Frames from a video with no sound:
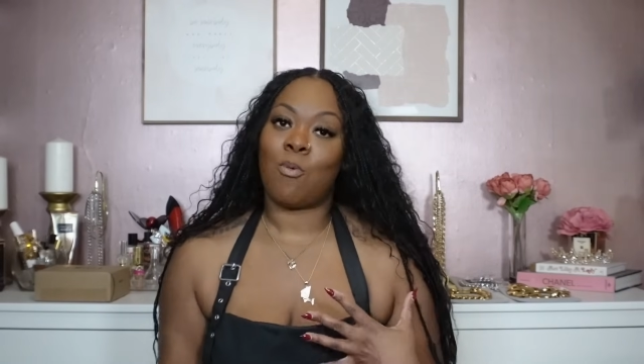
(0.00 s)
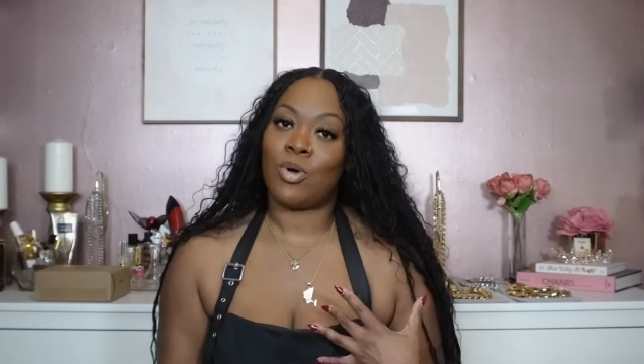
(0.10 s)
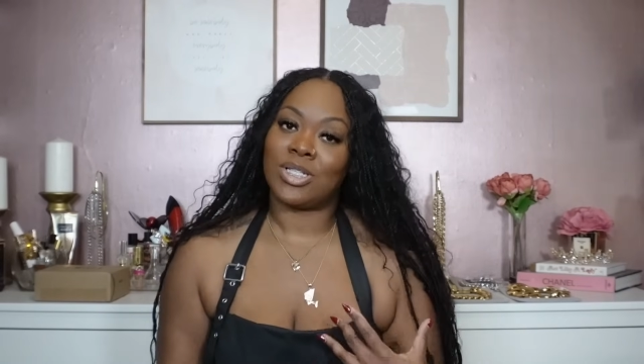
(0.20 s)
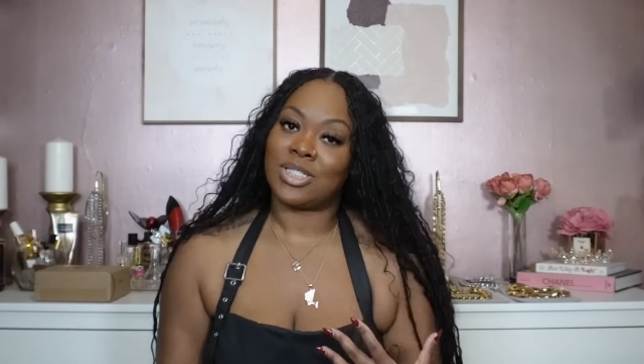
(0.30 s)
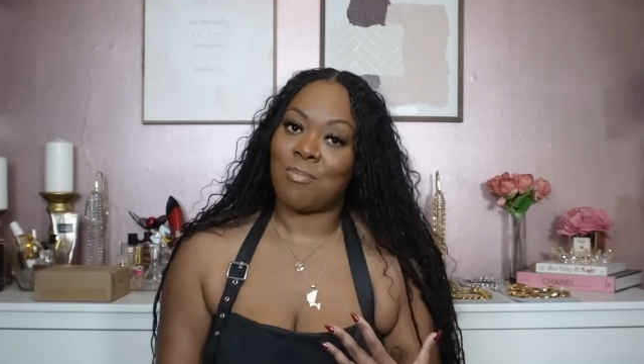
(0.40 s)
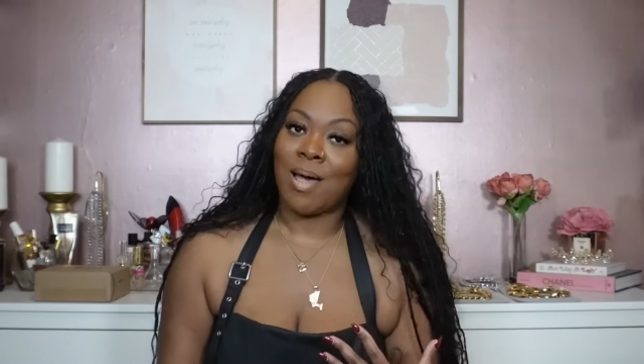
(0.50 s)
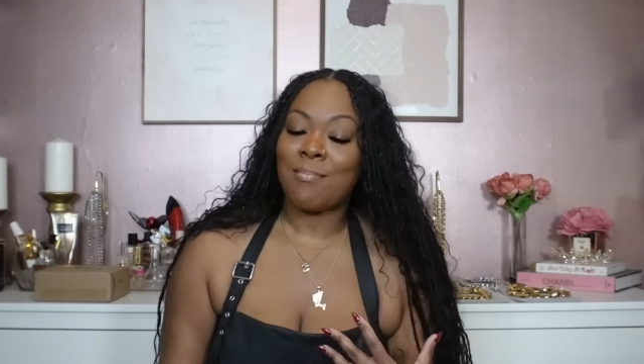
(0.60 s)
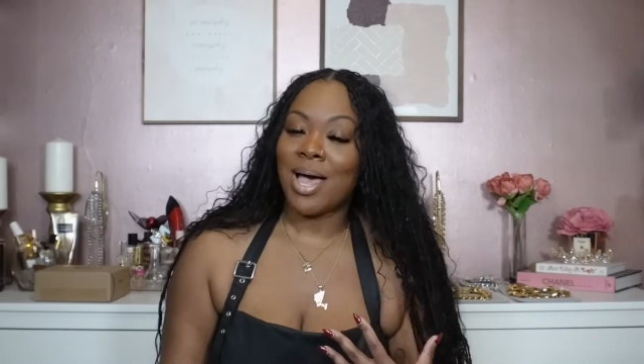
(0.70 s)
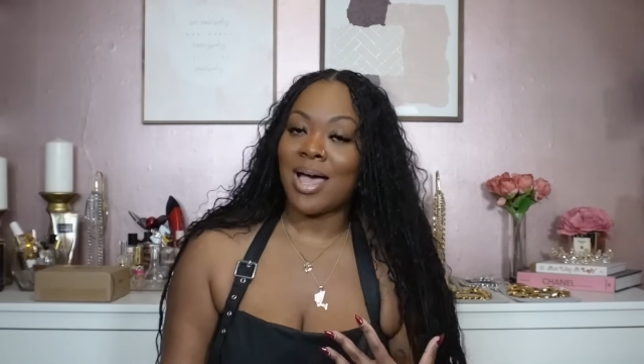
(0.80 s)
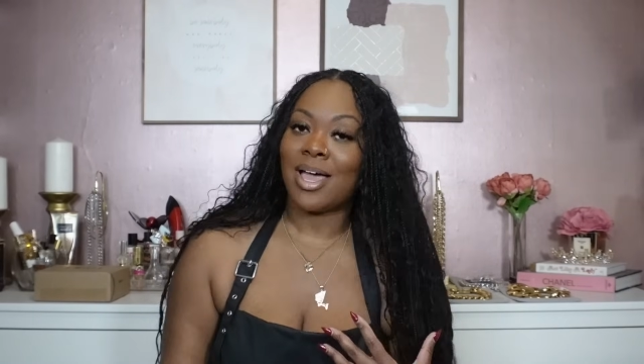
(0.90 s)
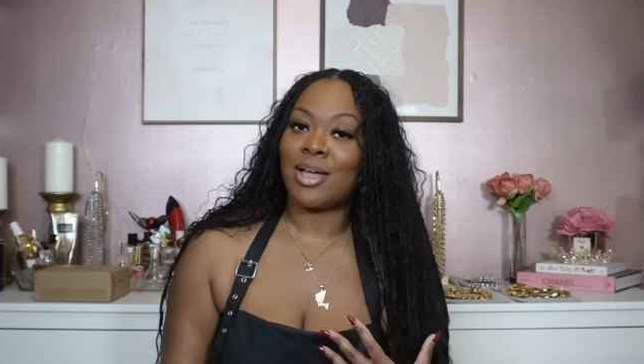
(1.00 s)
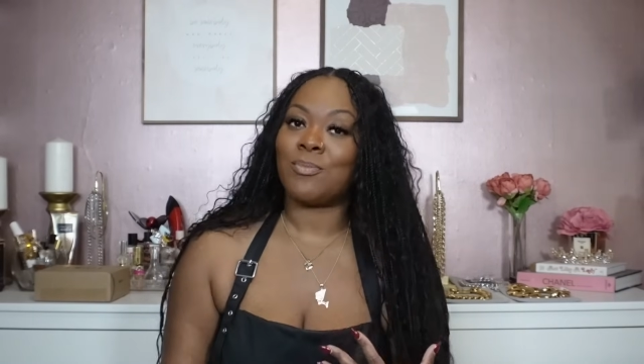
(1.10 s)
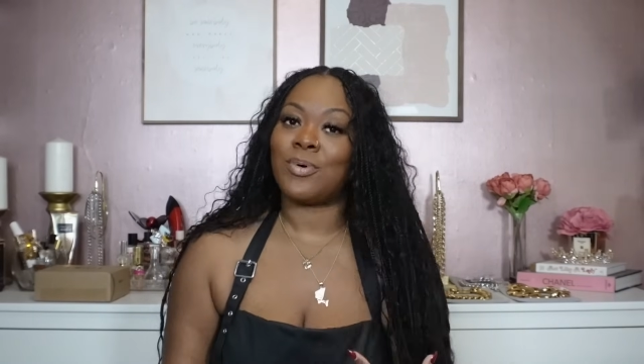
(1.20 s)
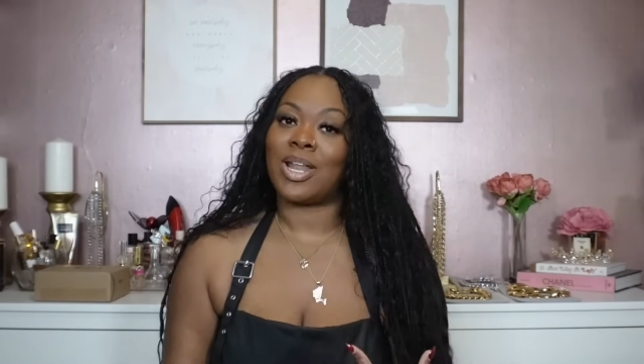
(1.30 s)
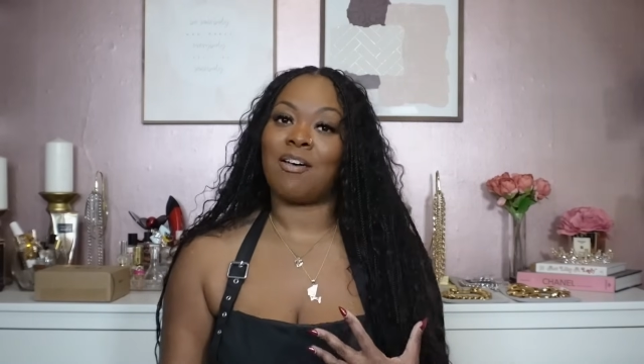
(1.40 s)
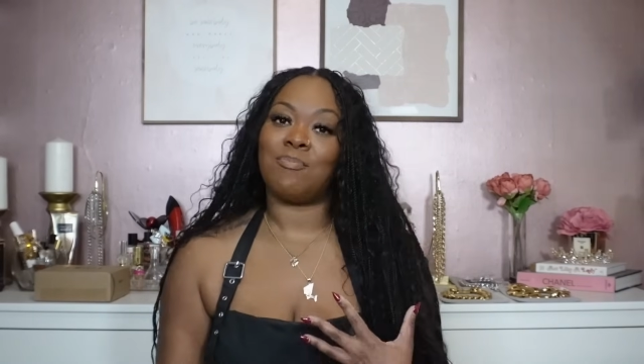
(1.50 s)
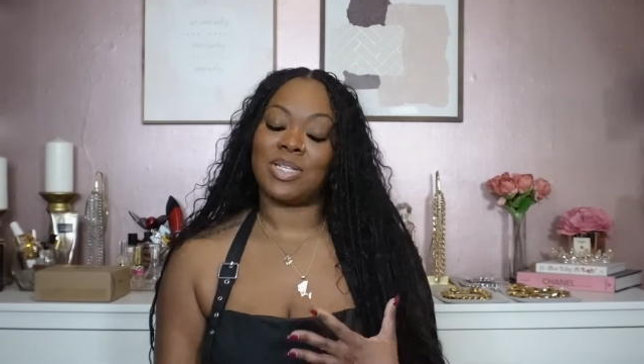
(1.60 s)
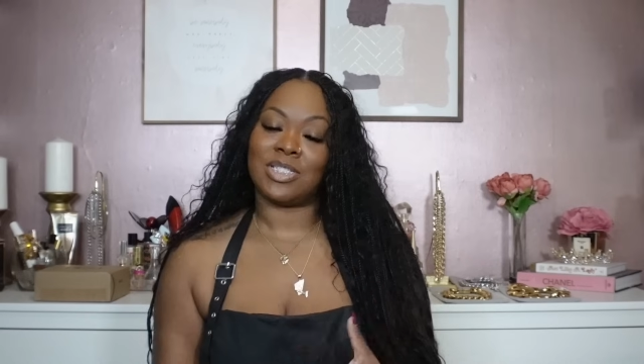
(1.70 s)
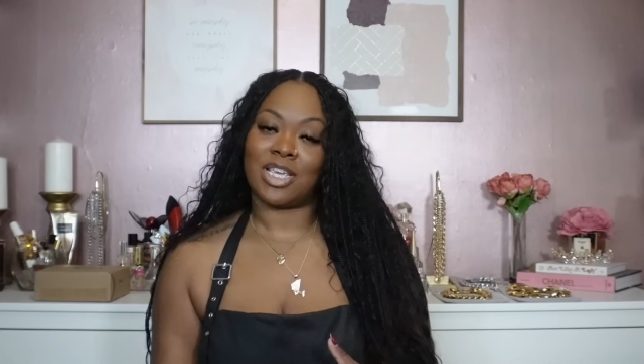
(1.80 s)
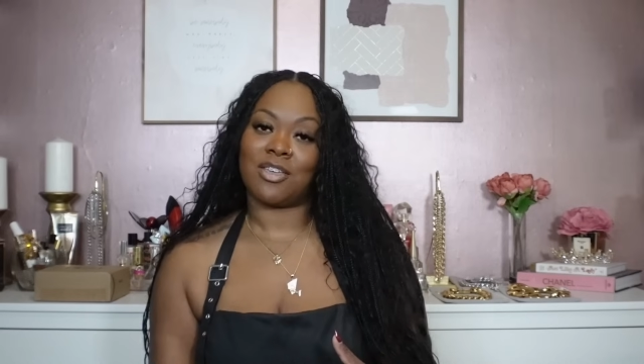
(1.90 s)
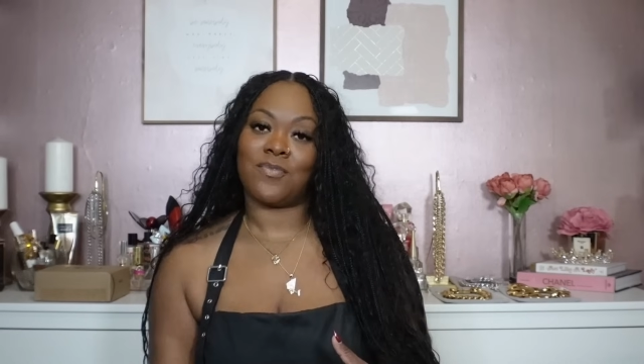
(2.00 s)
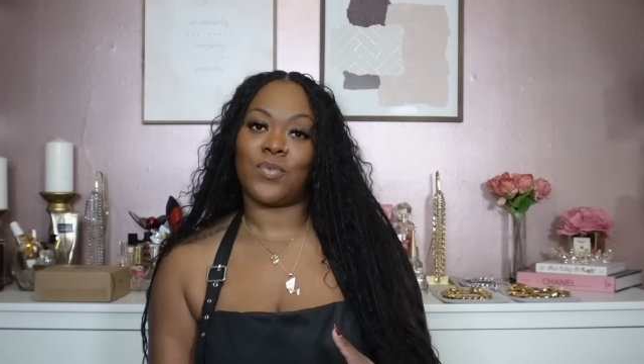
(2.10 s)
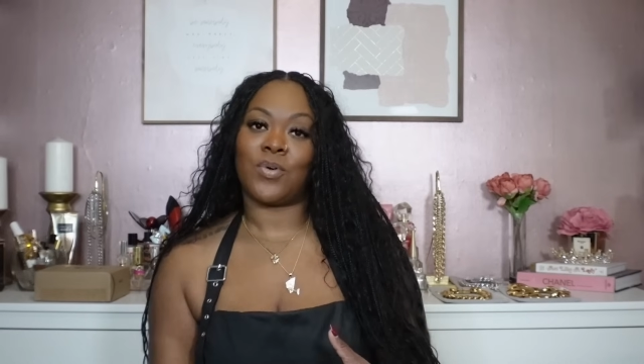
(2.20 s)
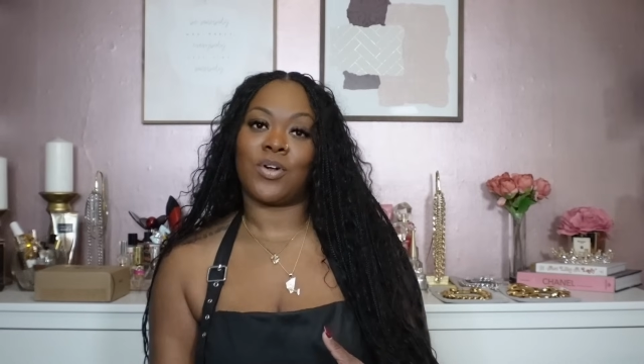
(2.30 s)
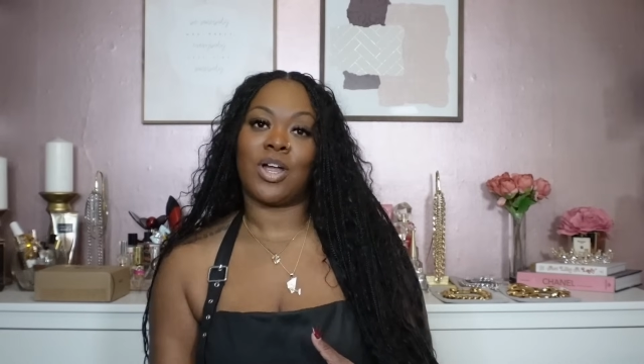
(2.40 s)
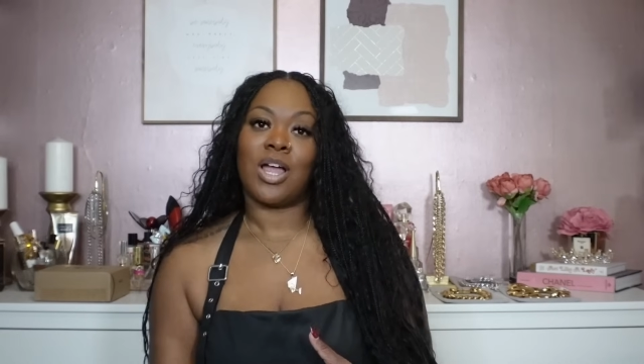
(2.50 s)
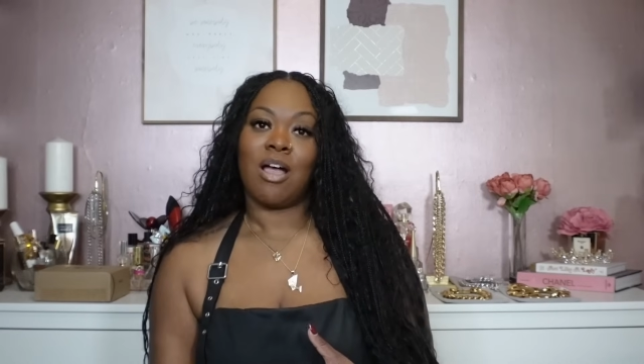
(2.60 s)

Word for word: what's on my mind, what I've been checking for